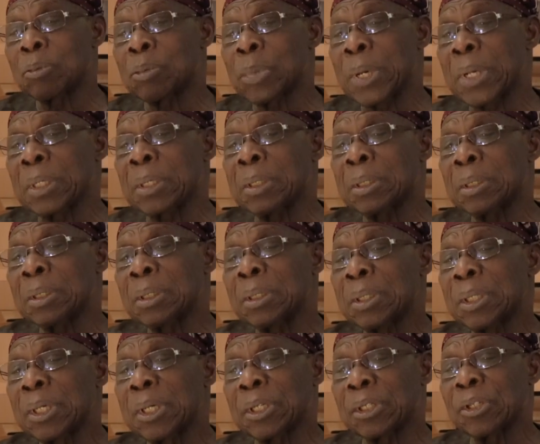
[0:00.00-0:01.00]
when
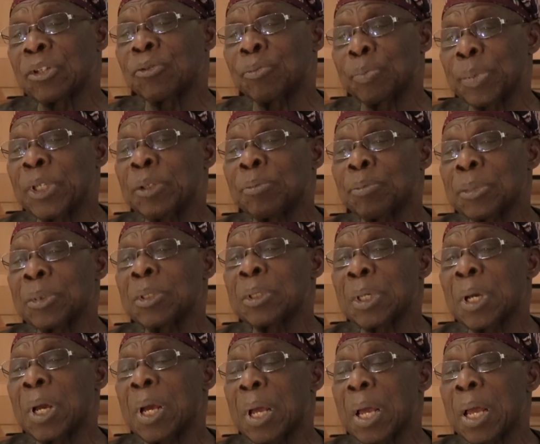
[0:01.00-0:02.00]
it is being
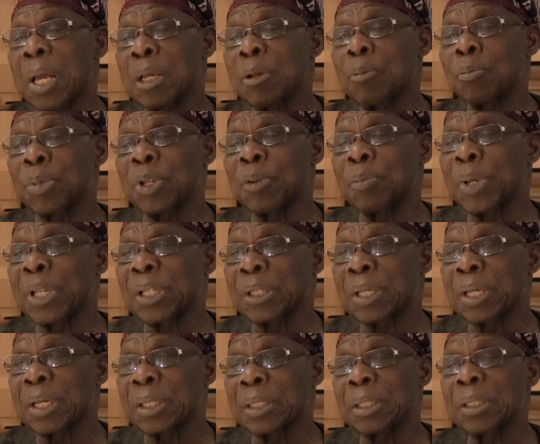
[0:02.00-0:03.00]

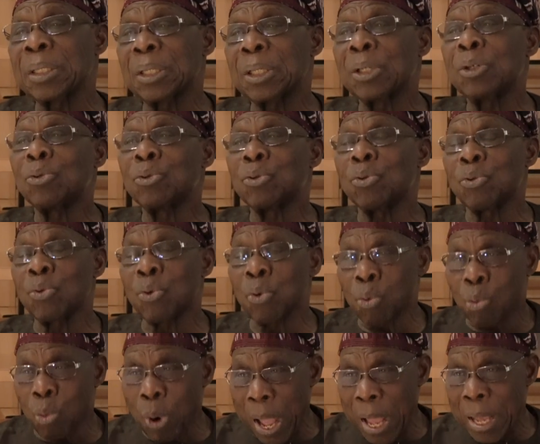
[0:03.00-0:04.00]
implemented, you know
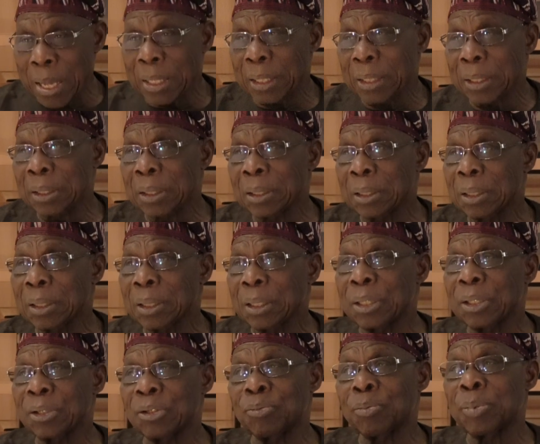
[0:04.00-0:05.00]
why
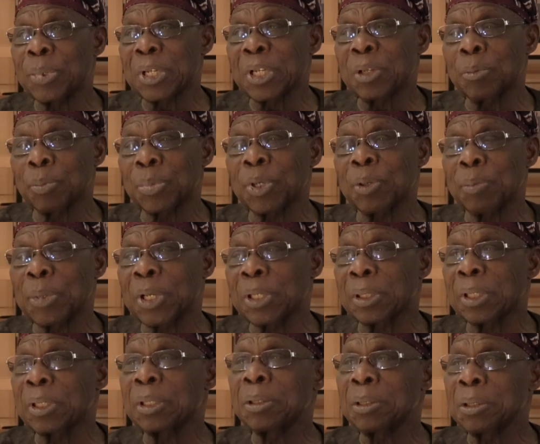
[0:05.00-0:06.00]
it's being
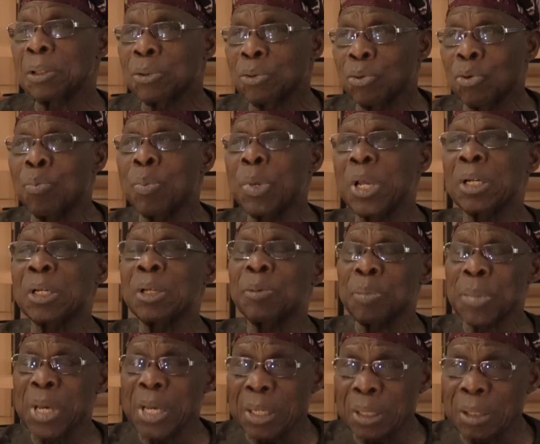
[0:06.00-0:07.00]
implemented. You may
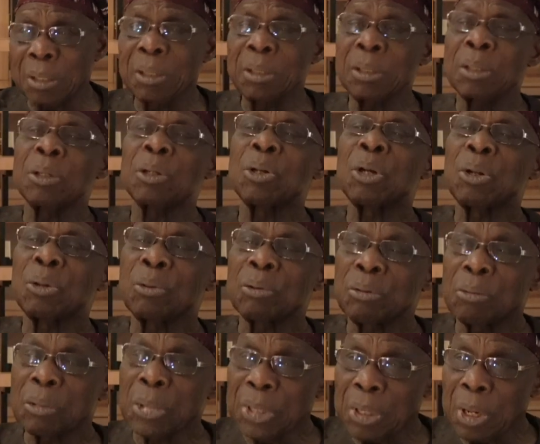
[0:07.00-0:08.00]
remain
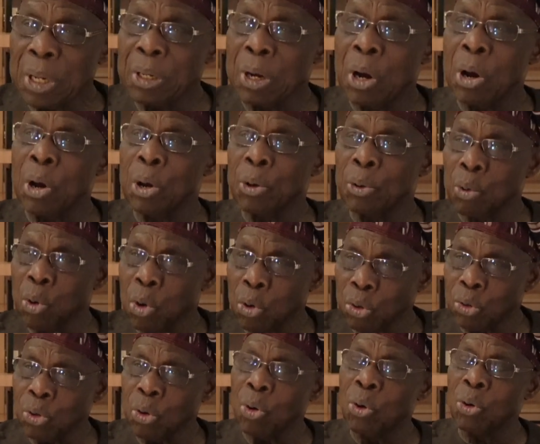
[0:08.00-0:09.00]

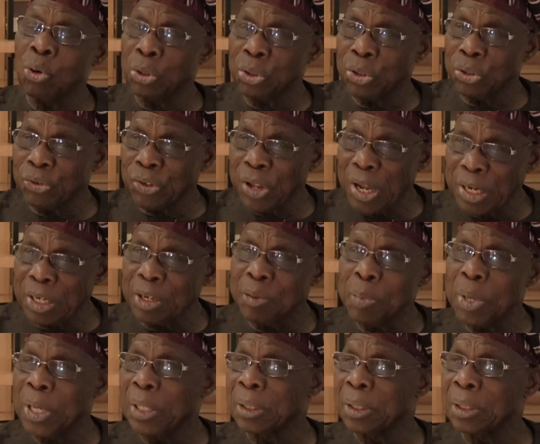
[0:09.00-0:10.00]
on your
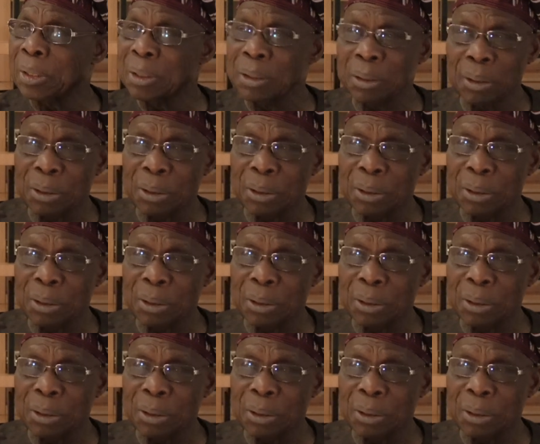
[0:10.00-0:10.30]
disagreement